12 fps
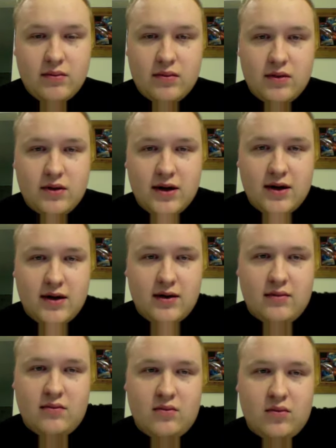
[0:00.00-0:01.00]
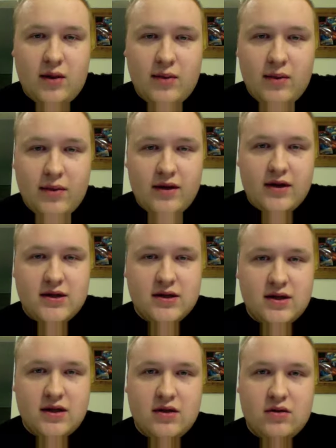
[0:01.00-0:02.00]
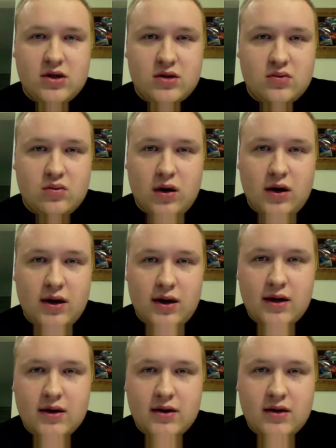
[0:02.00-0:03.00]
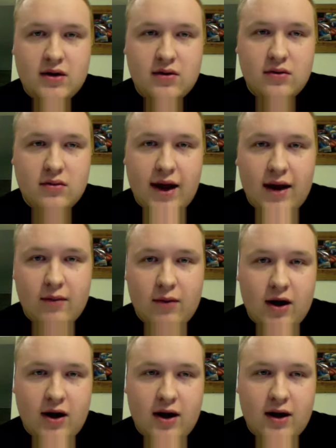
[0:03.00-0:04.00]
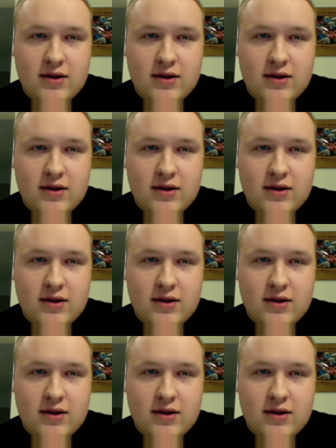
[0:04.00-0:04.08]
What I mean by this is that they'll just run into landmines,